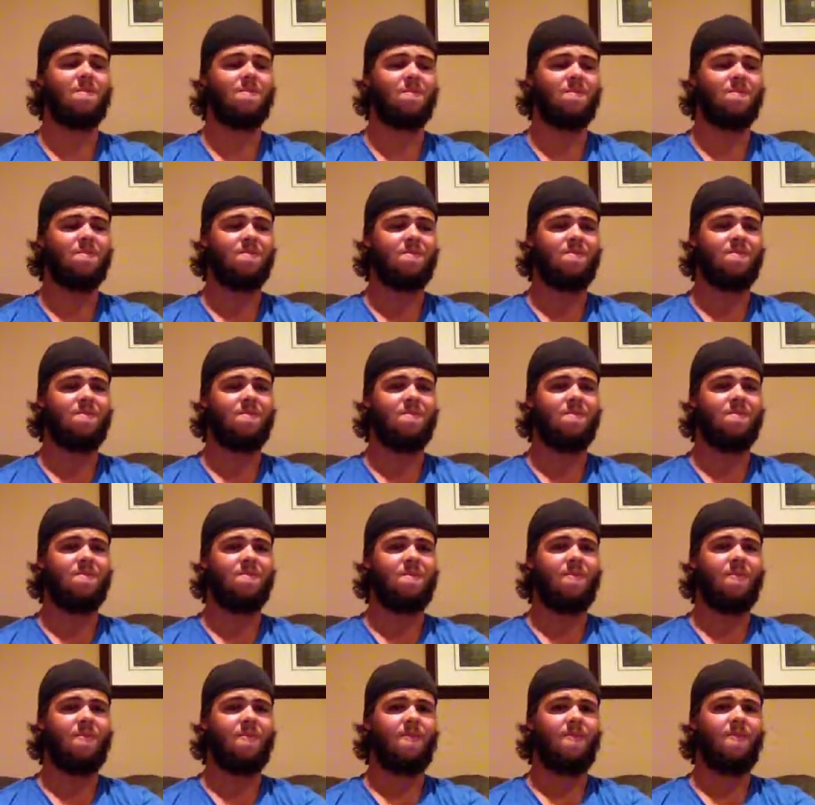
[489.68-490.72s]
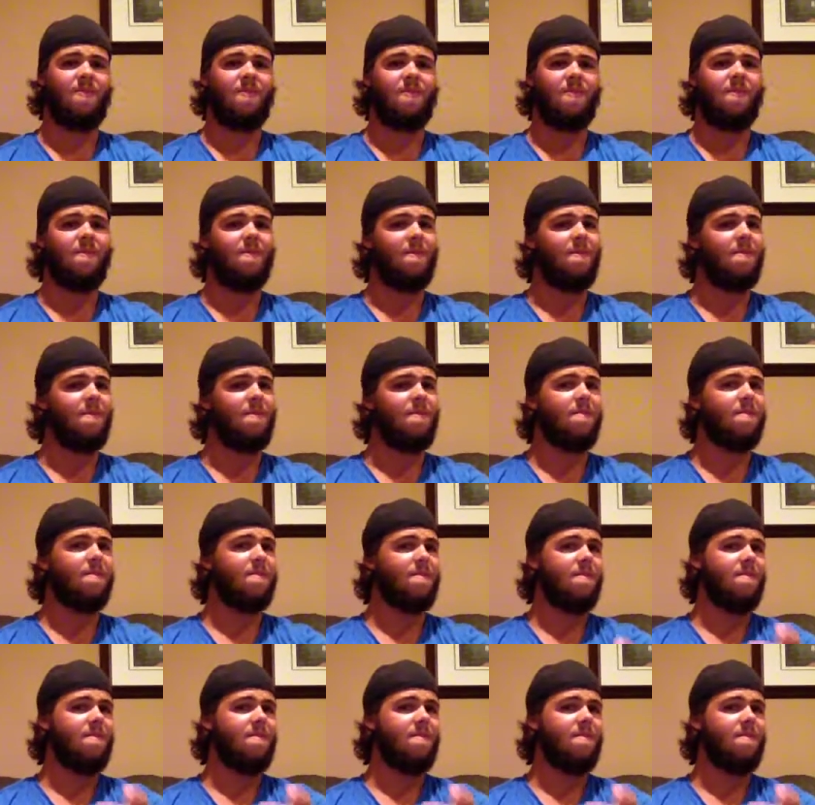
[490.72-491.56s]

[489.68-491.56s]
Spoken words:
(no one is talking)